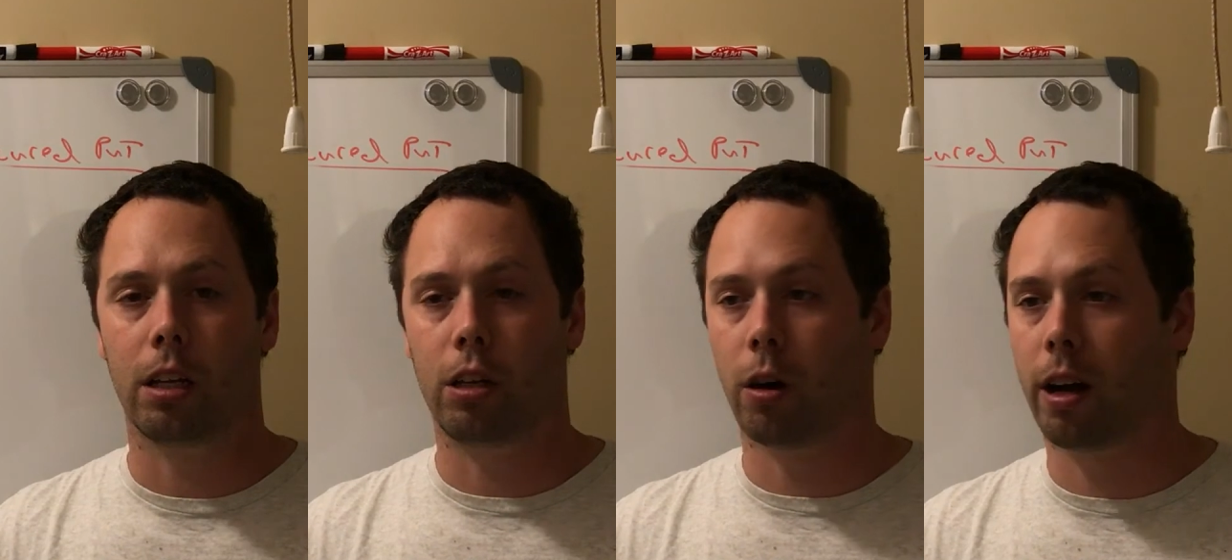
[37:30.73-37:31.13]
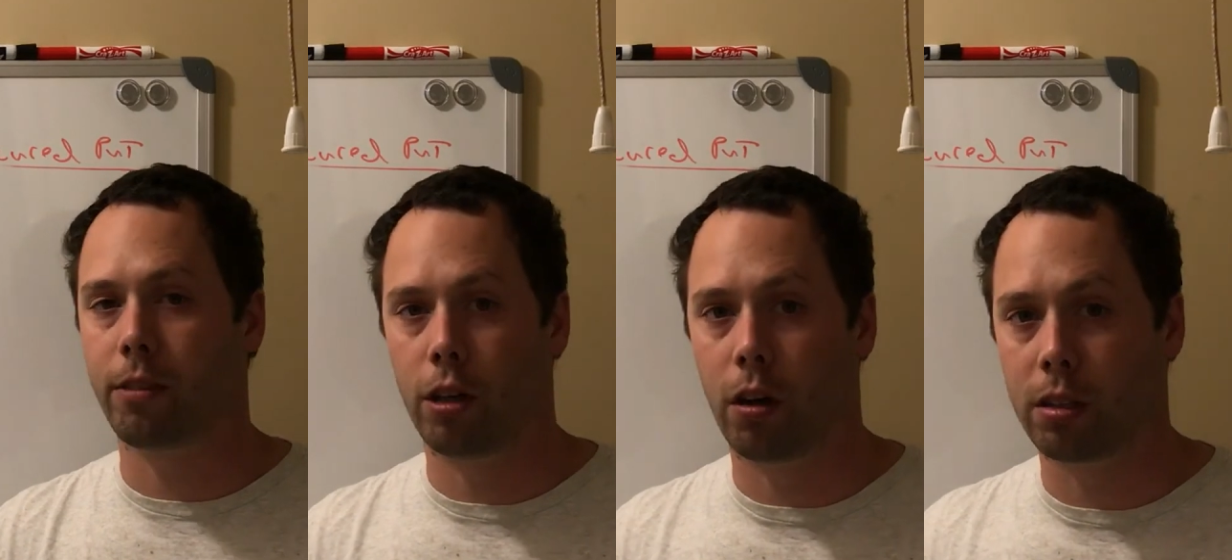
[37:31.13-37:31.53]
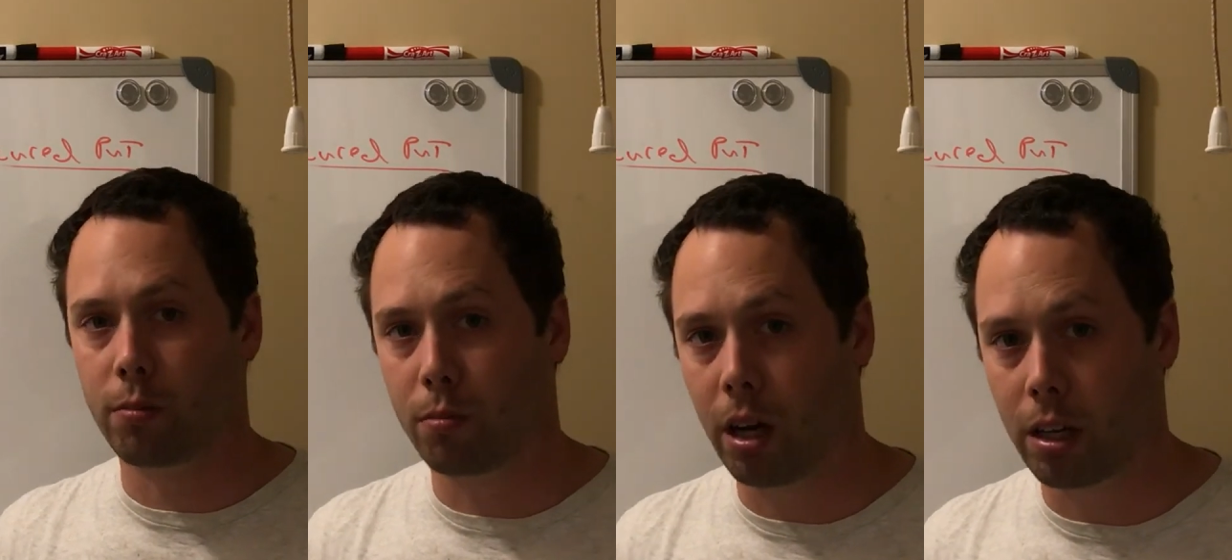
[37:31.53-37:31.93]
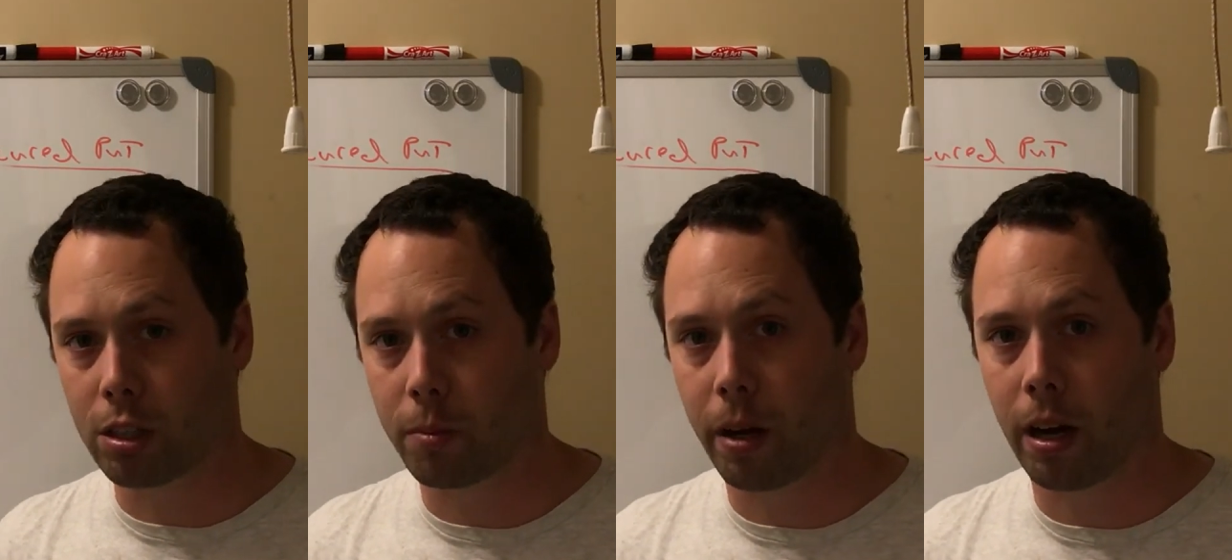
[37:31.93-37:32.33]
You don't have to know as
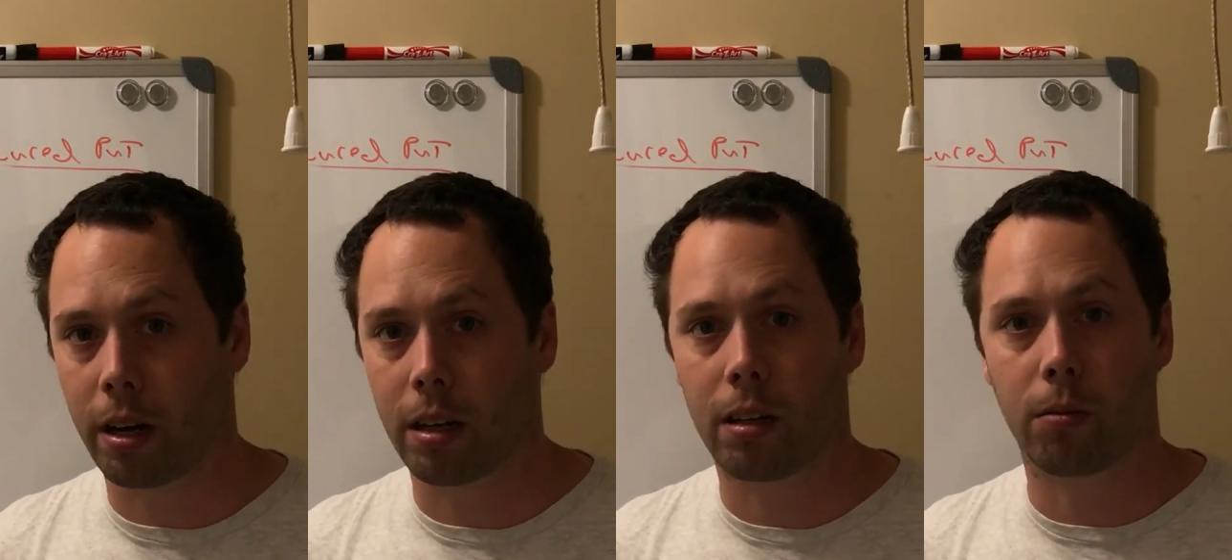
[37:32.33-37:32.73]
much about it